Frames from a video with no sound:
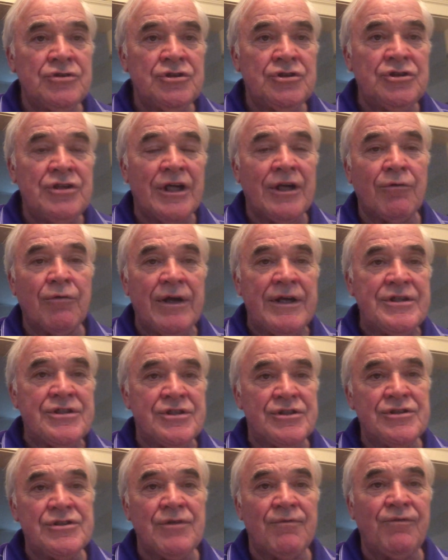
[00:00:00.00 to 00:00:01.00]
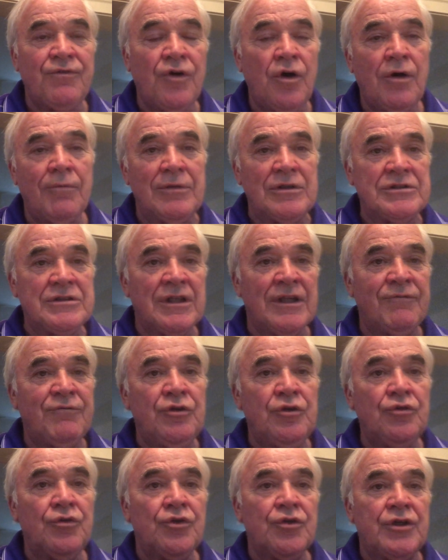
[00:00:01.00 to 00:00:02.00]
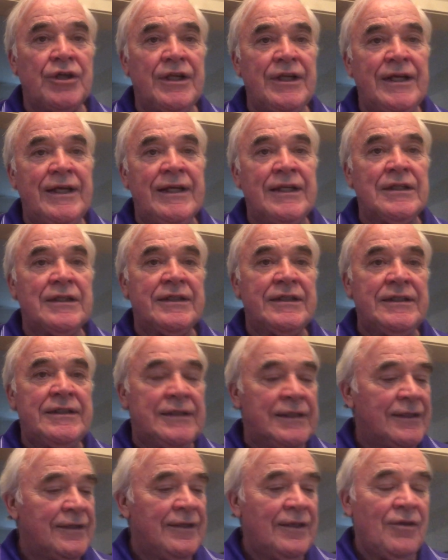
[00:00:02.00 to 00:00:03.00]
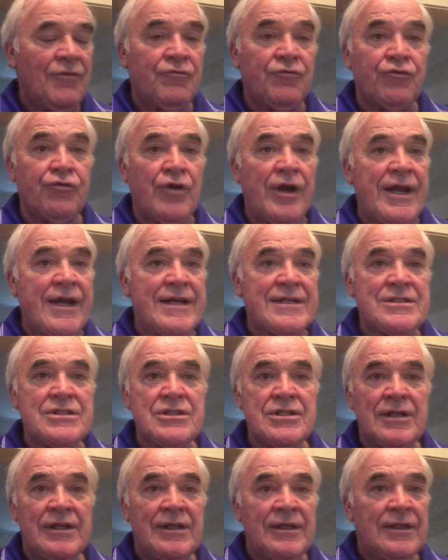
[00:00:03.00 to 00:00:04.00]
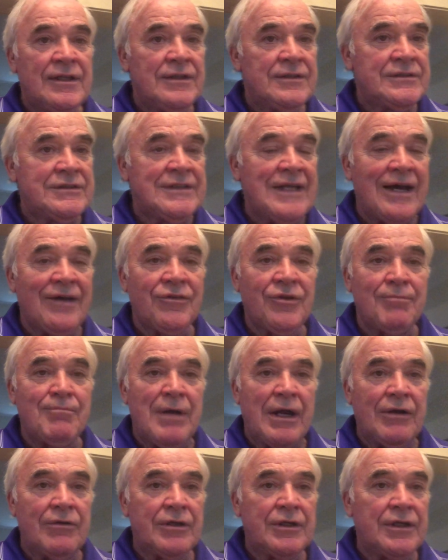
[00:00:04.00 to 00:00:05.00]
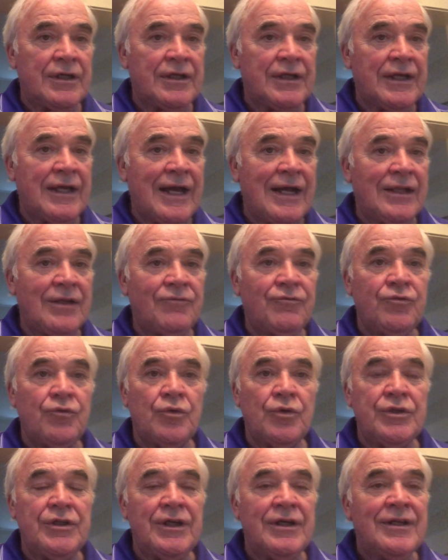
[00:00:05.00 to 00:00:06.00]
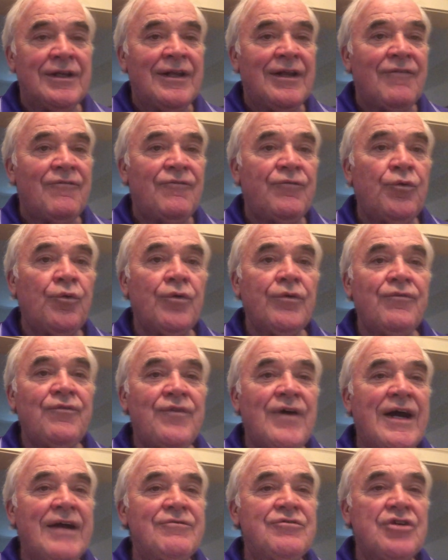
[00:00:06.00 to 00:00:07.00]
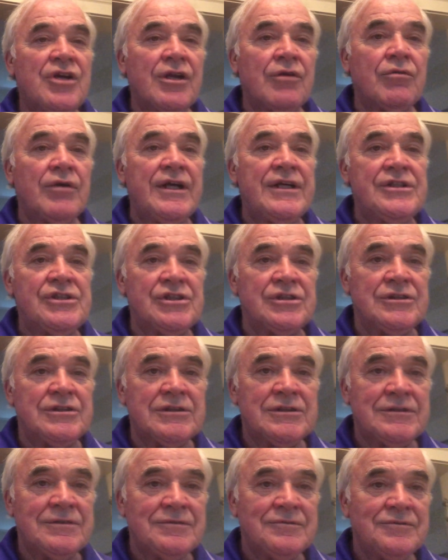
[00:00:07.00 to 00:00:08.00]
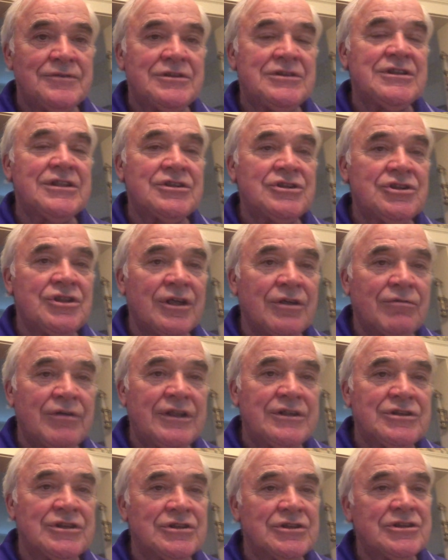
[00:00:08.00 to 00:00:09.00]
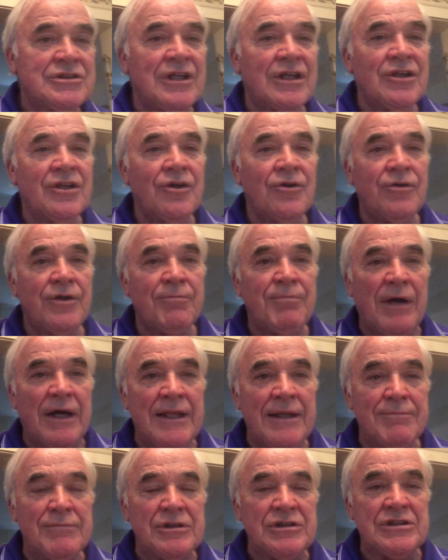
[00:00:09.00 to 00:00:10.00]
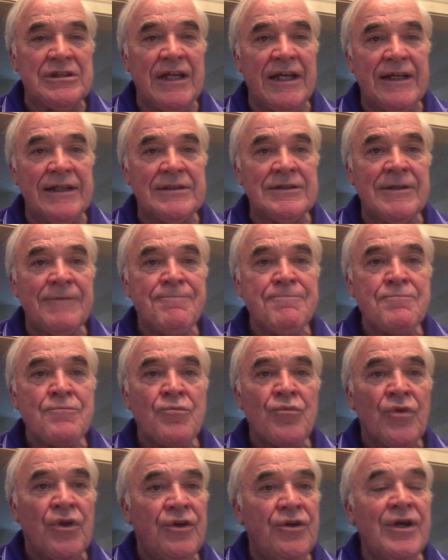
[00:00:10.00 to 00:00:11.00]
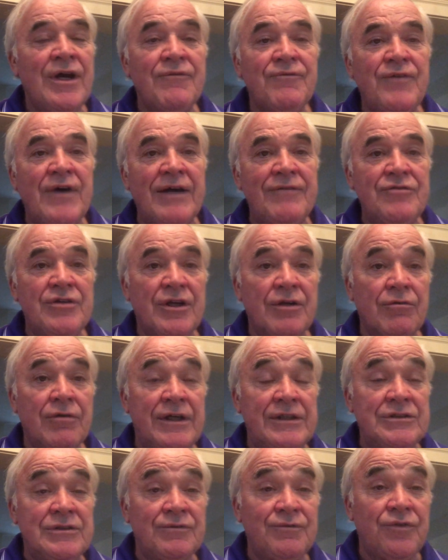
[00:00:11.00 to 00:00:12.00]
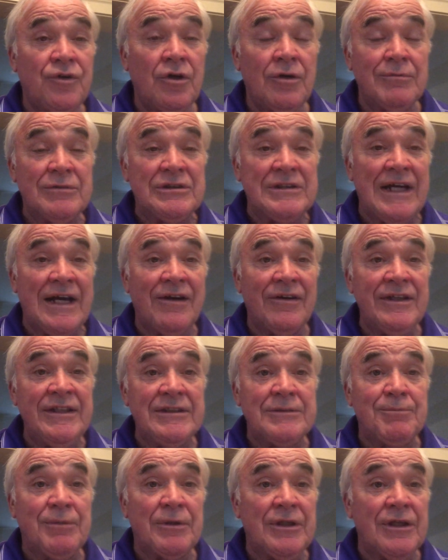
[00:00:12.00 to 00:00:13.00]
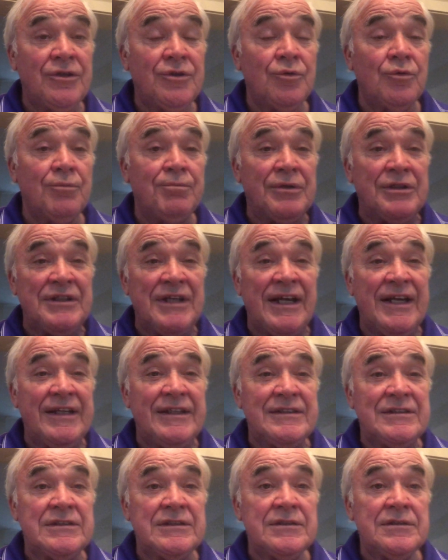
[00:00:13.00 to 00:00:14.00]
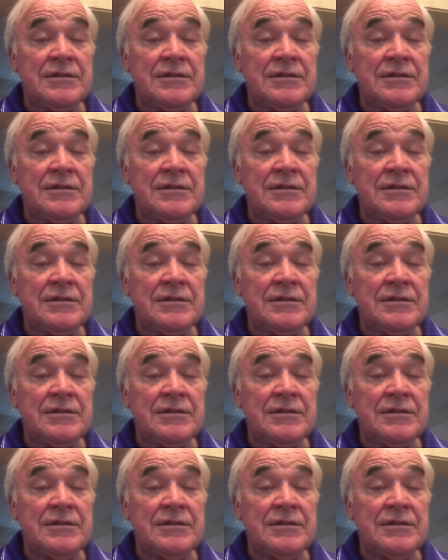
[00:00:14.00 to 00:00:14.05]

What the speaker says: generations of farmers. If you look at Italy, France, South America, California, 4 and 5 generations, 6 generations. They're learning by their mistakes. You got 5-generation farmers out east, but they're doing potatoes,